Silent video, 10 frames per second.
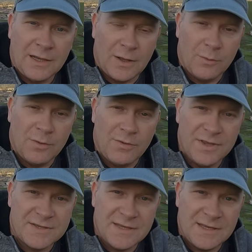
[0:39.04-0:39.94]
Now
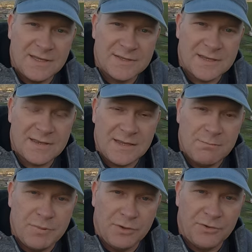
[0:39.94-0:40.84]
this is the
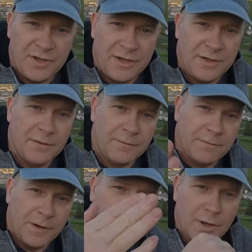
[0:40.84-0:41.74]
built-in
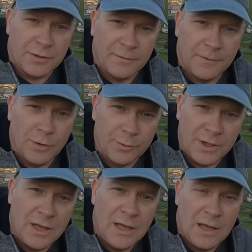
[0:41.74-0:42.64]
front
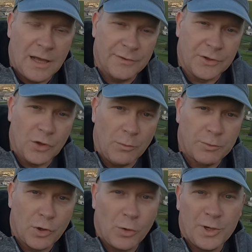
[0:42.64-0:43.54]
microphone on the
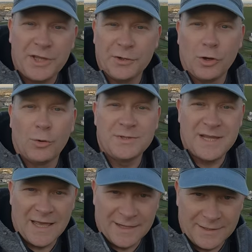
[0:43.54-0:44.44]
GoPro Hero
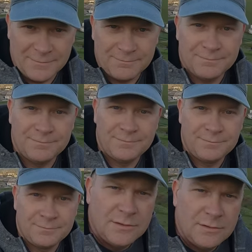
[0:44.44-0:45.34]
10.
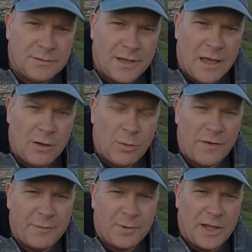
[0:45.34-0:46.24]
Now
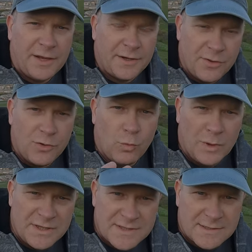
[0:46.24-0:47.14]
I've applied the
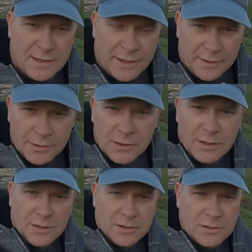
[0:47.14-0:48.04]
Windslayer
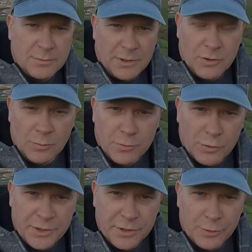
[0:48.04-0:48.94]
to my
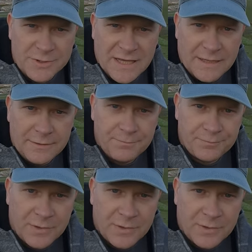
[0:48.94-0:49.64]
GoPro Hero 10.